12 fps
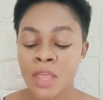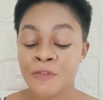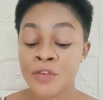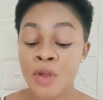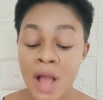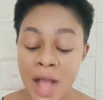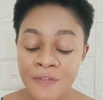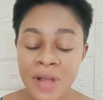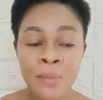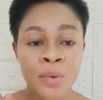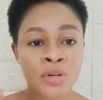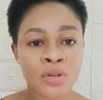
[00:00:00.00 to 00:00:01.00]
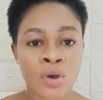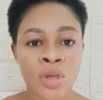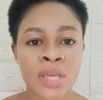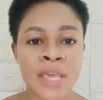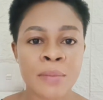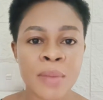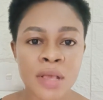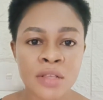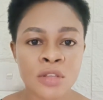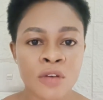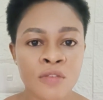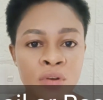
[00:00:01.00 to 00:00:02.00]
If you don't have almond oil, you can make
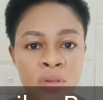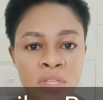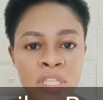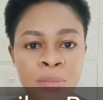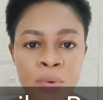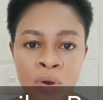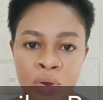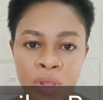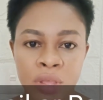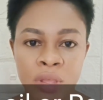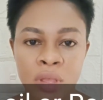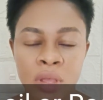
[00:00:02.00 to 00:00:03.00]
use of rosehip oil.